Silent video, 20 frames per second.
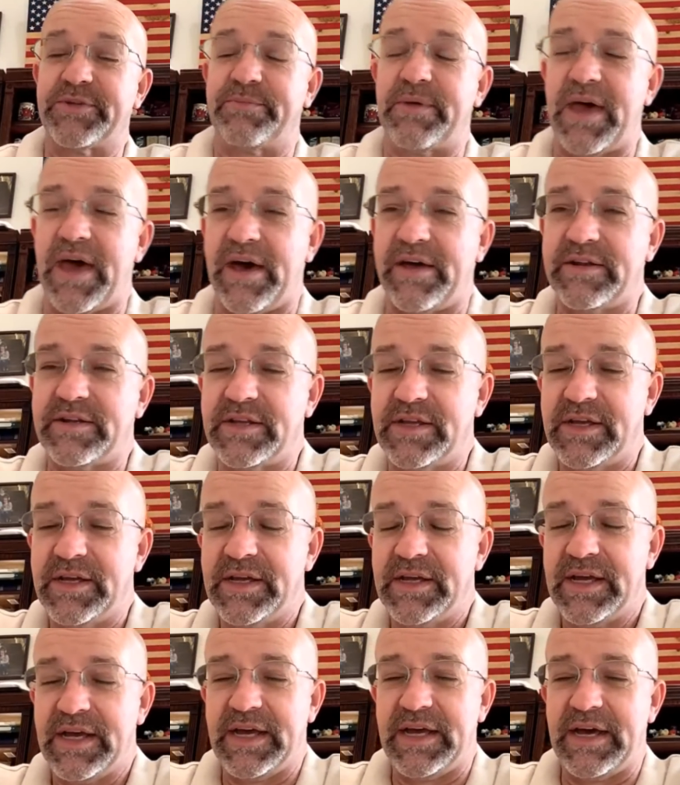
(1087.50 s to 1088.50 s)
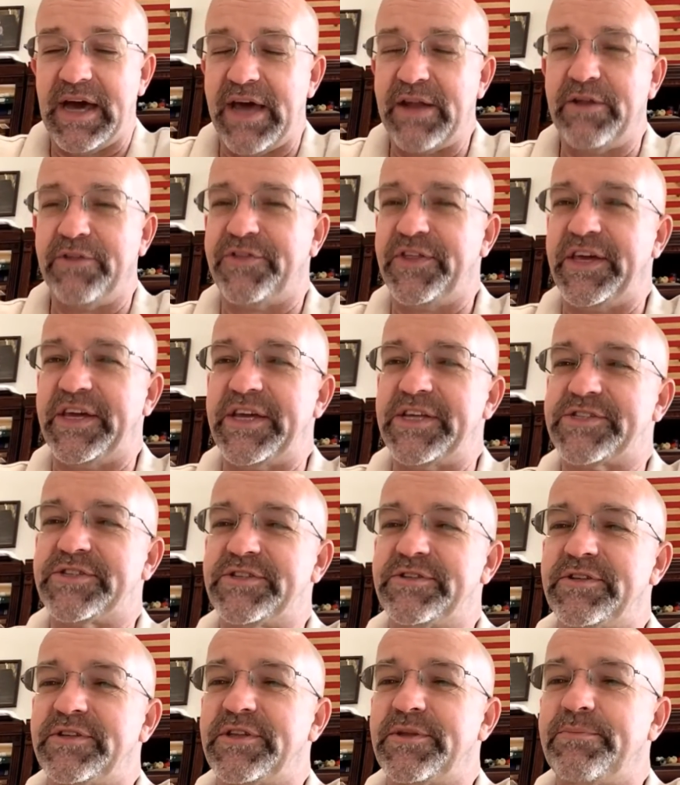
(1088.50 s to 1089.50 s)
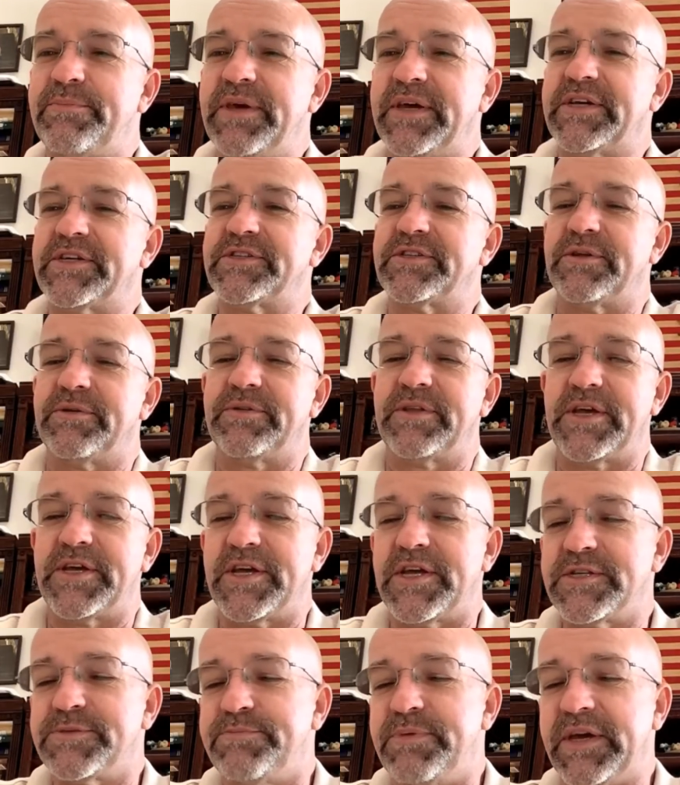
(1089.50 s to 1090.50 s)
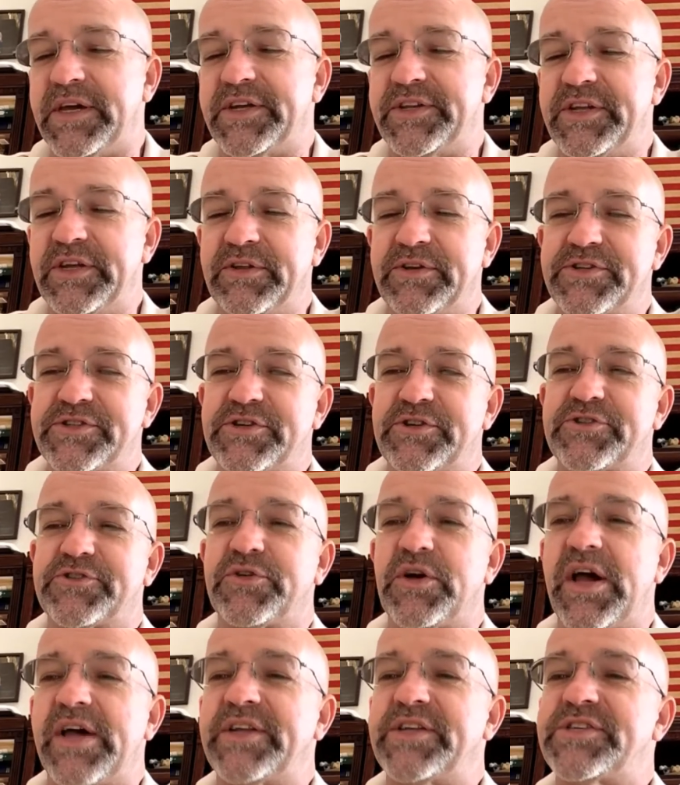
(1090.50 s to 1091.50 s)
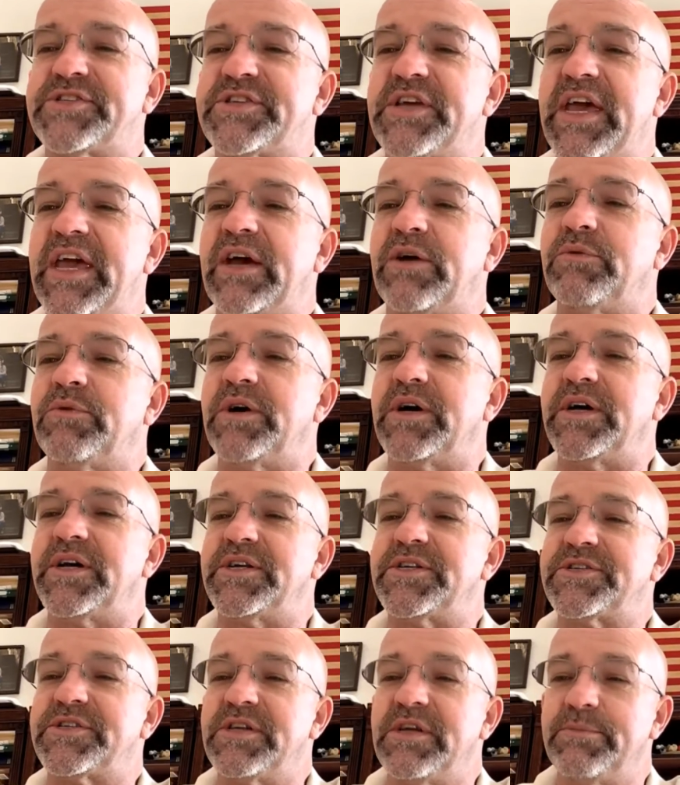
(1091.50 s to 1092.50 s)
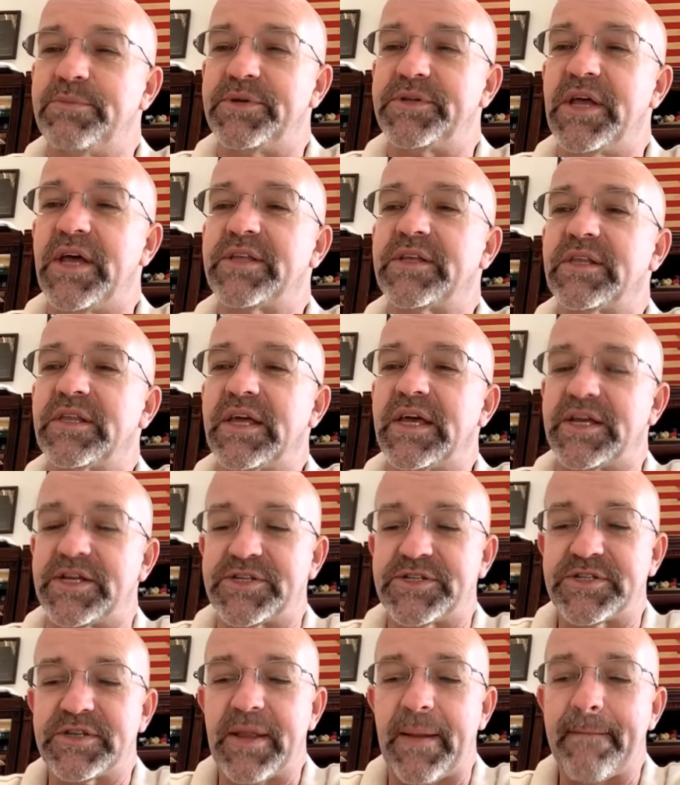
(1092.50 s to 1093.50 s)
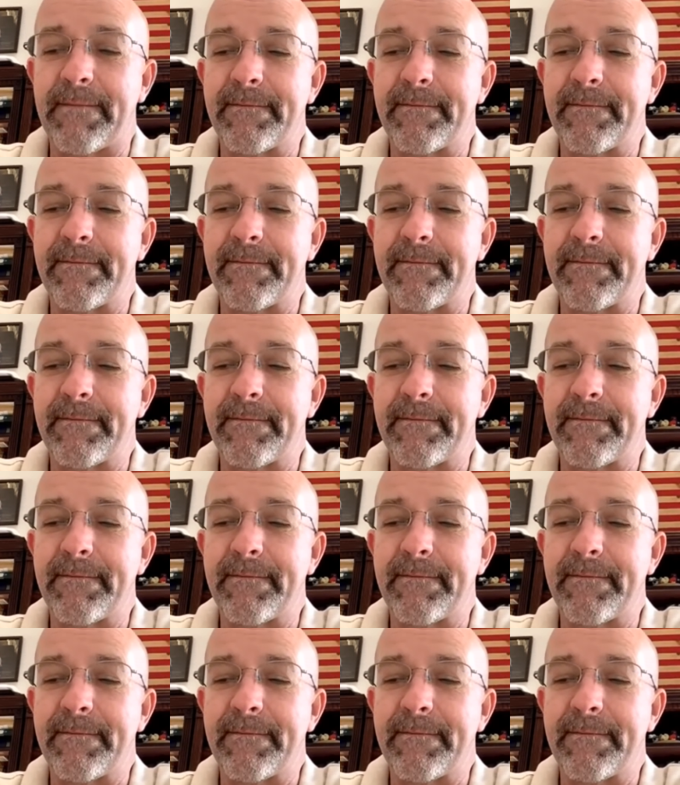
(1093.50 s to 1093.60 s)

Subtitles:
about, I don't think it's as big a deal as they're trying to say it was, but nonetheless.